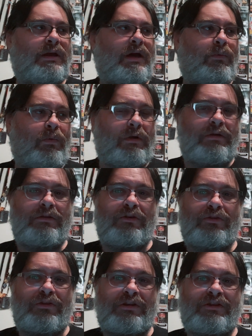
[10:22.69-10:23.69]
I want to
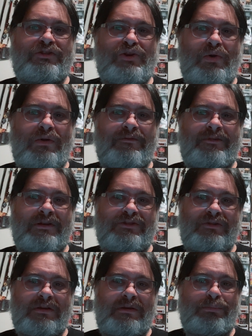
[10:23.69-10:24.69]
learn the guitar
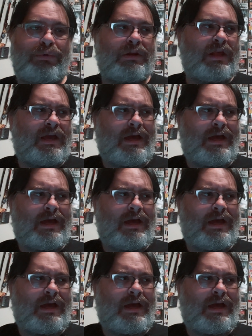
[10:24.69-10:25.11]
eventually, but like,